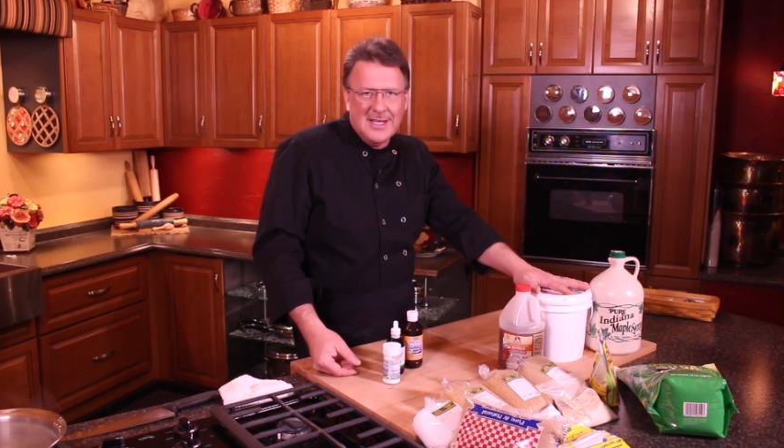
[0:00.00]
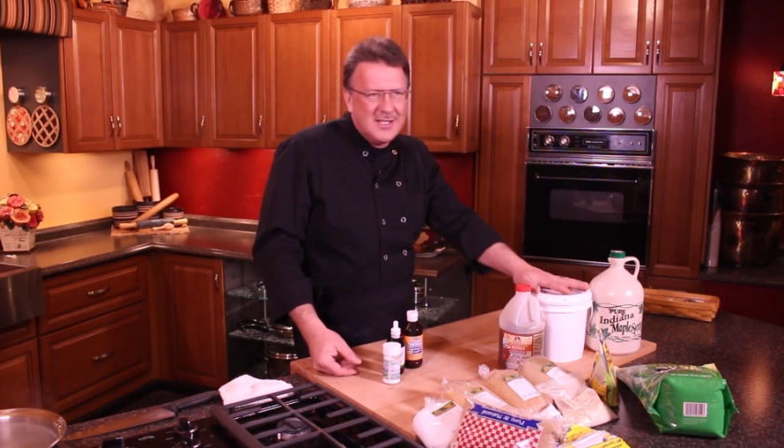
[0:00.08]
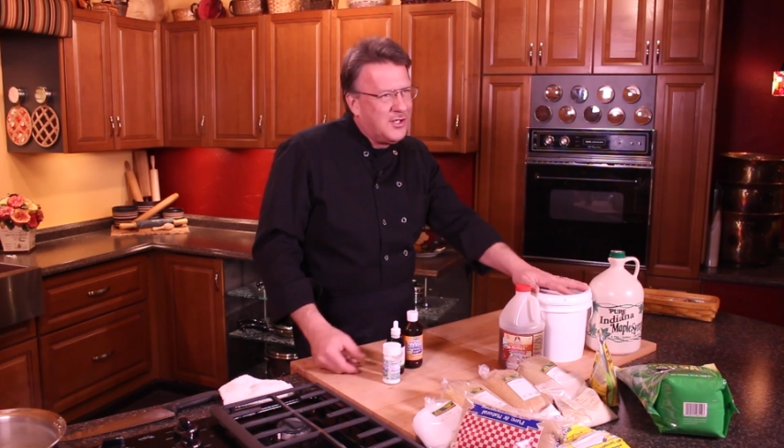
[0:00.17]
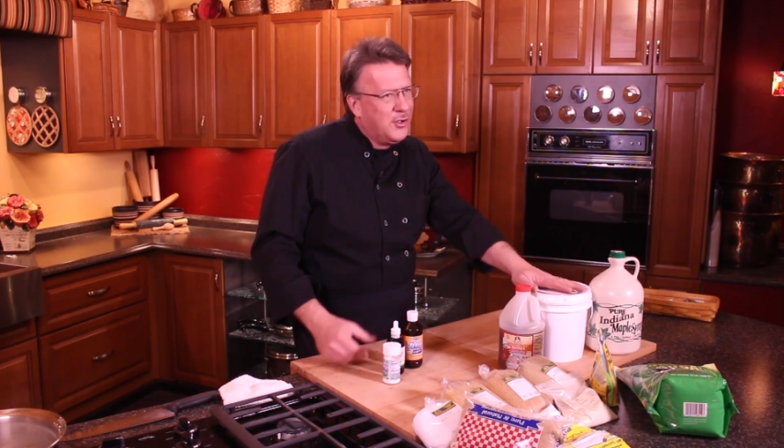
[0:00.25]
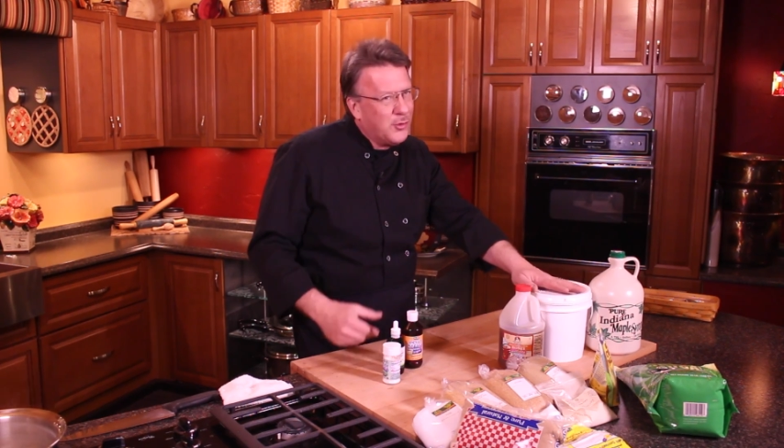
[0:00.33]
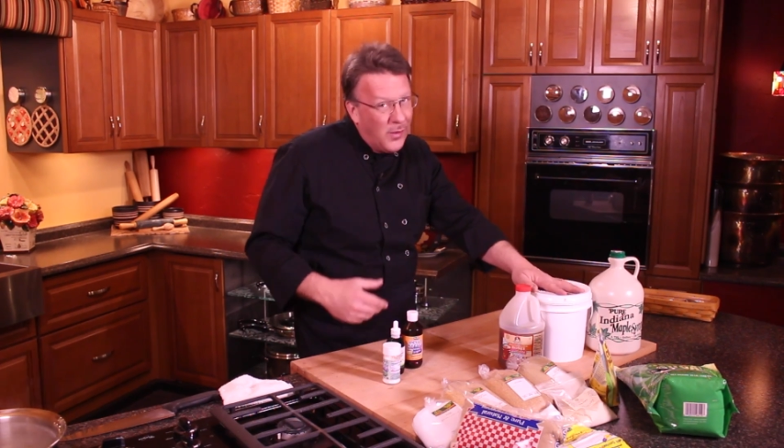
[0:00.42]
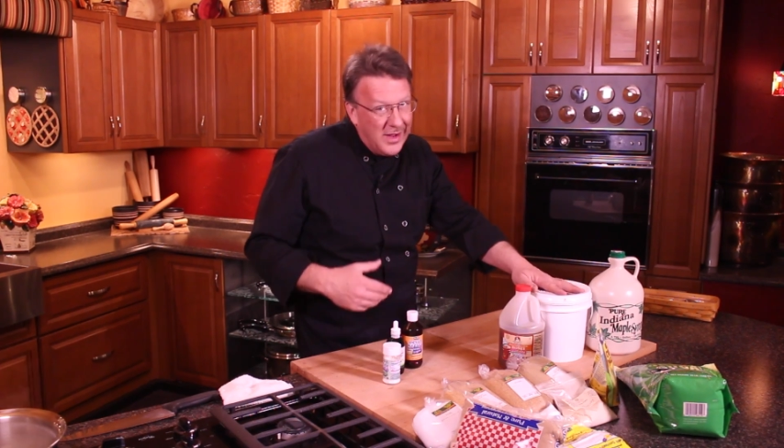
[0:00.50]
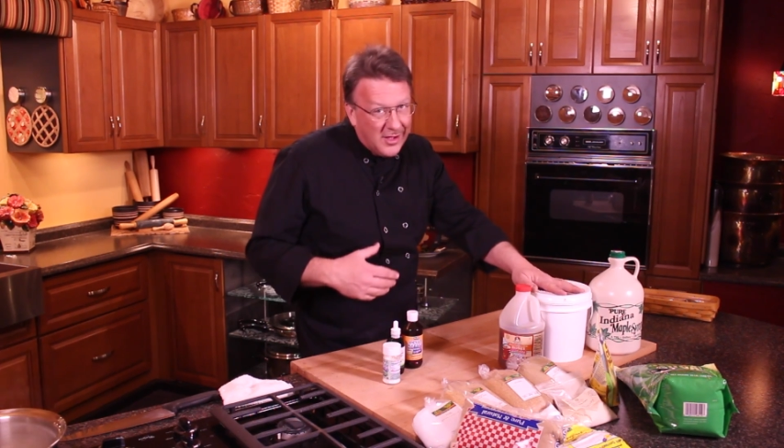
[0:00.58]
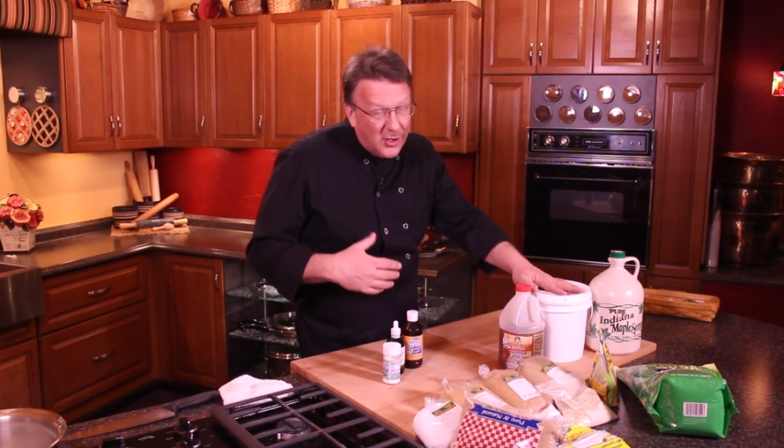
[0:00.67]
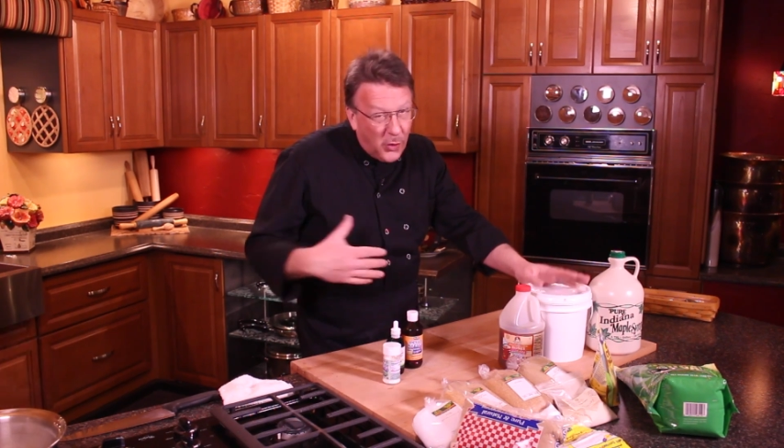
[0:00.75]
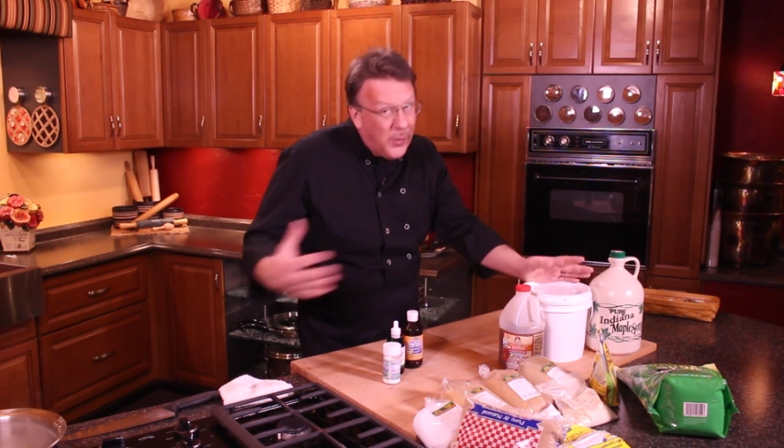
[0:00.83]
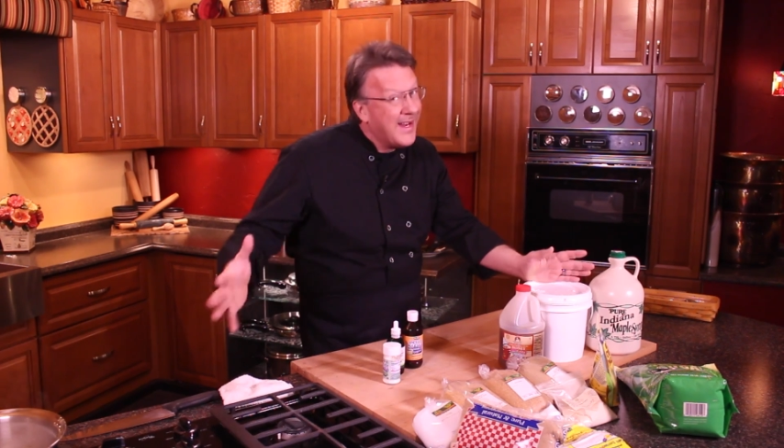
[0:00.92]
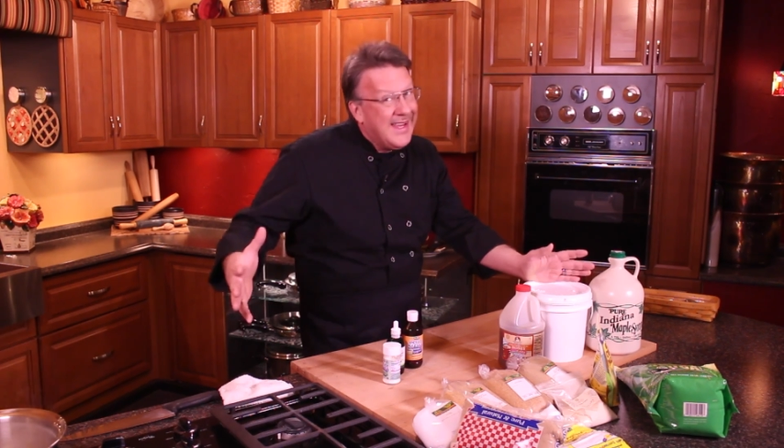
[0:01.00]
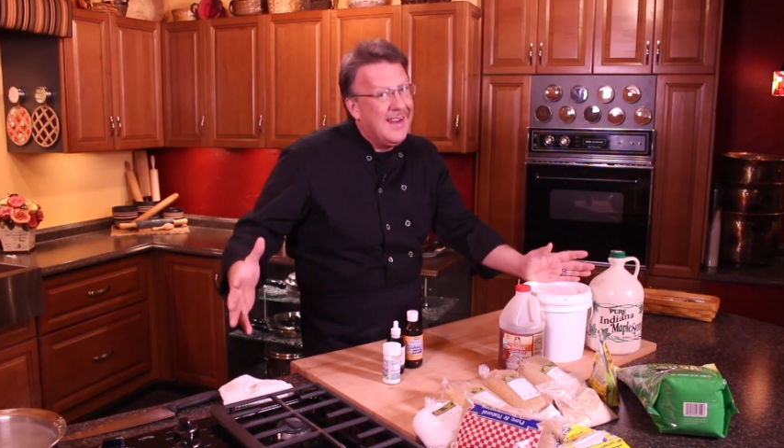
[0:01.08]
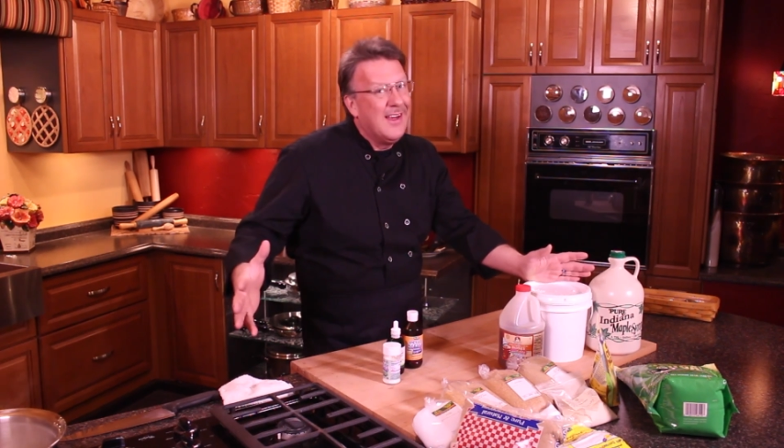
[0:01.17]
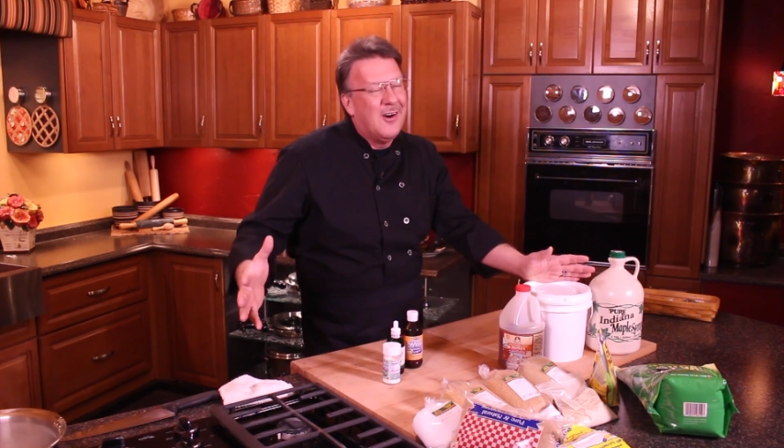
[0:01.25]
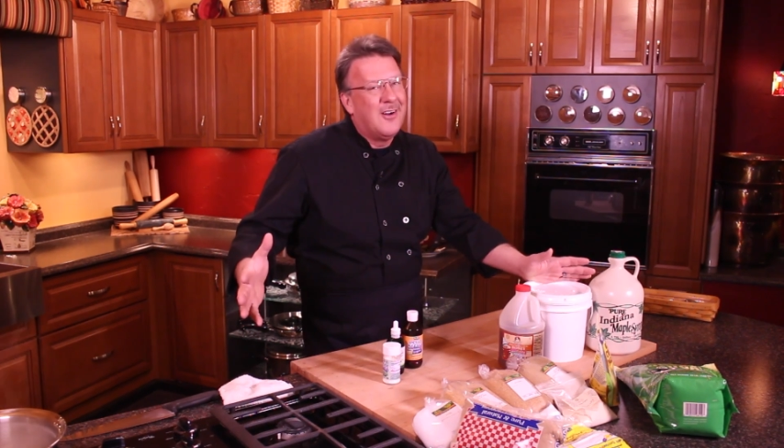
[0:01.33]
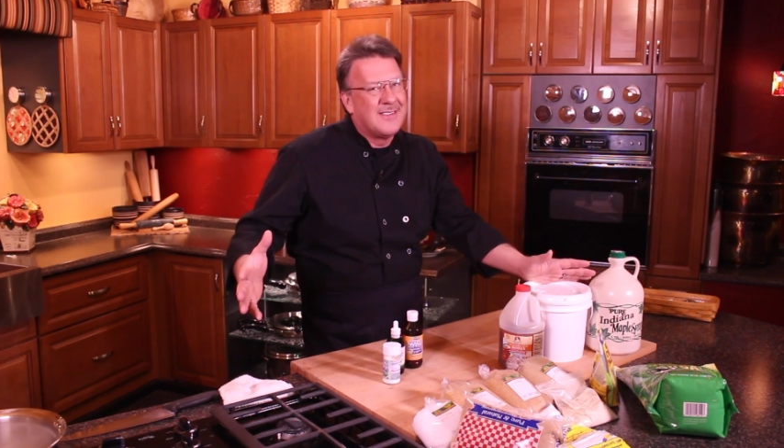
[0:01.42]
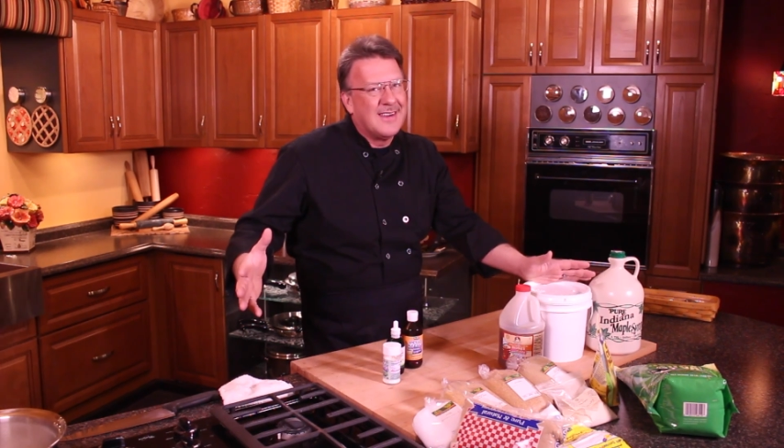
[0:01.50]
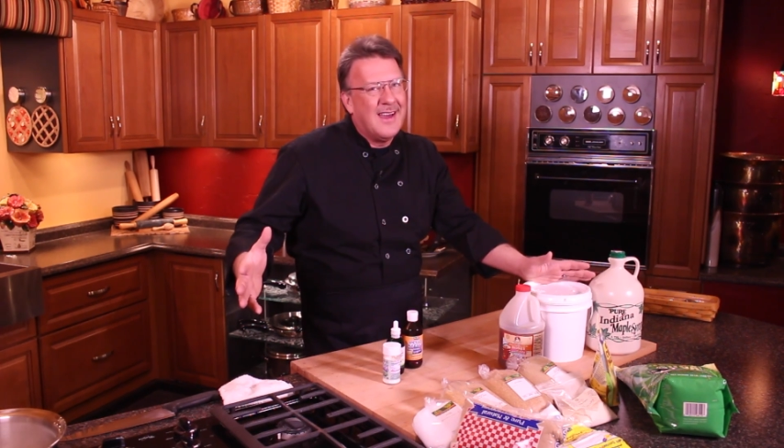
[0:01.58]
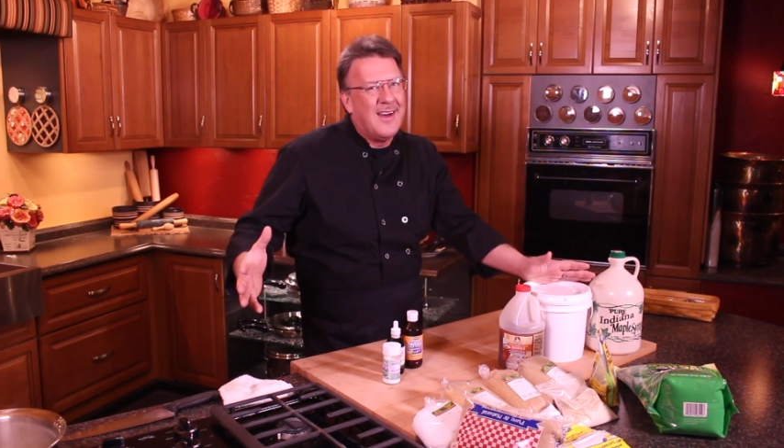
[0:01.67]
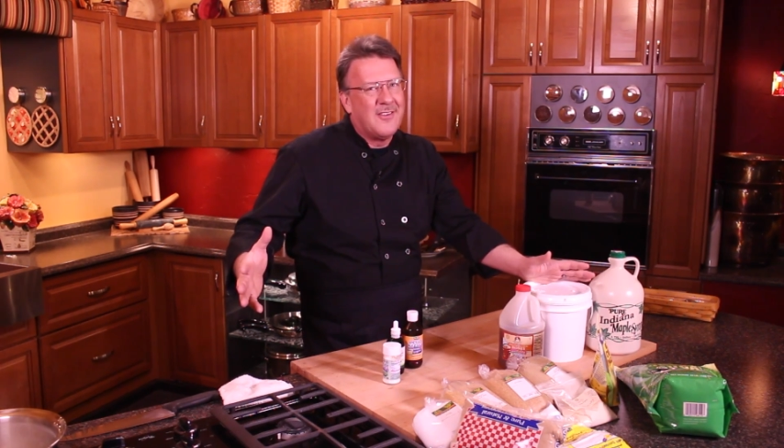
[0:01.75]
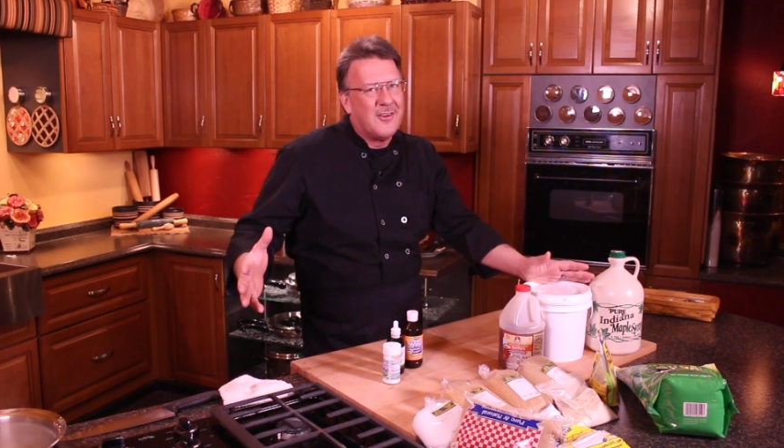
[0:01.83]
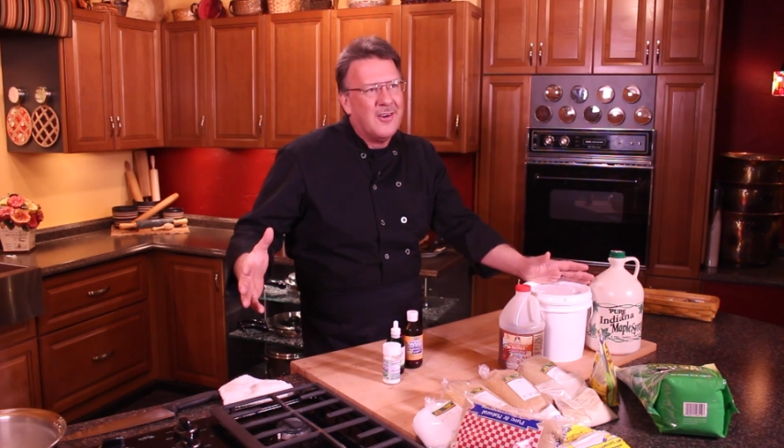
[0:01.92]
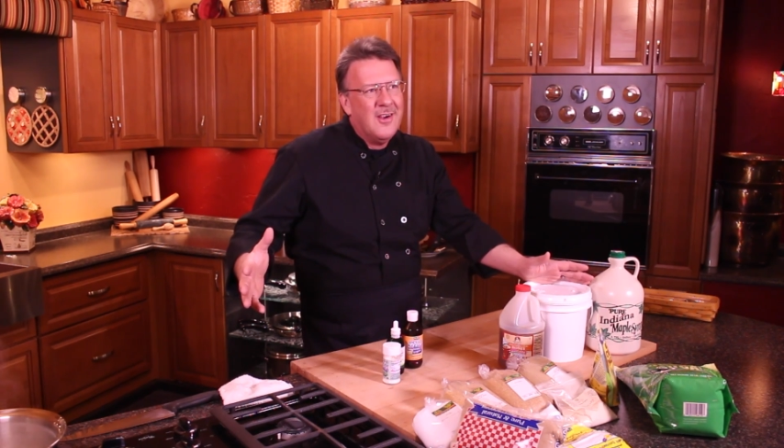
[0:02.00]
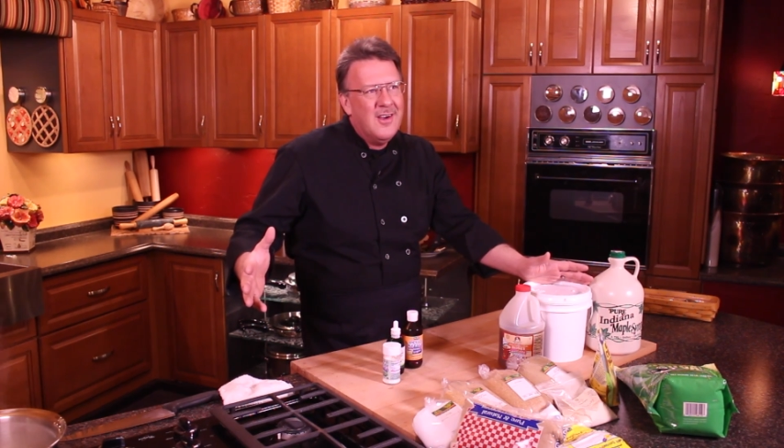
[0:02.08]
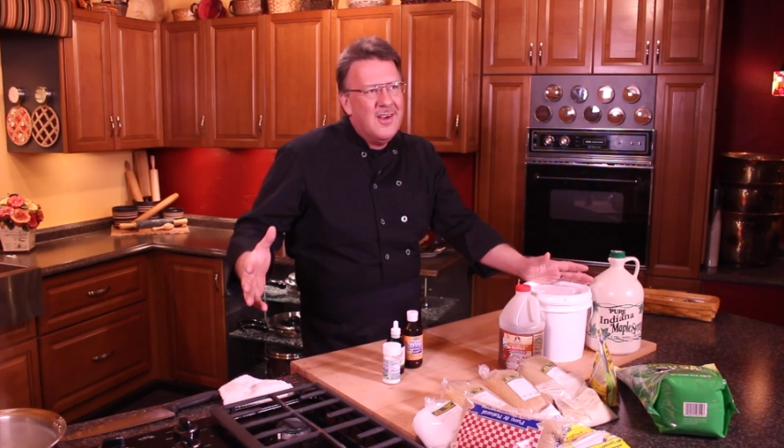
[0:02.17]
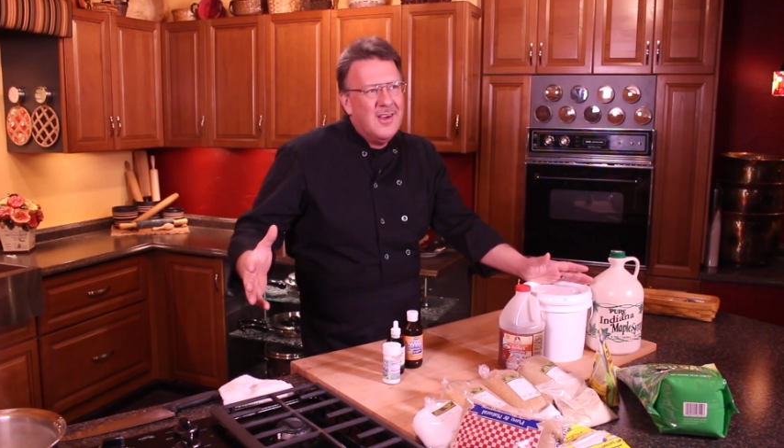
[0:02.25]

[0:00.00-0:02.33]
unless you wanna quit eating altogether,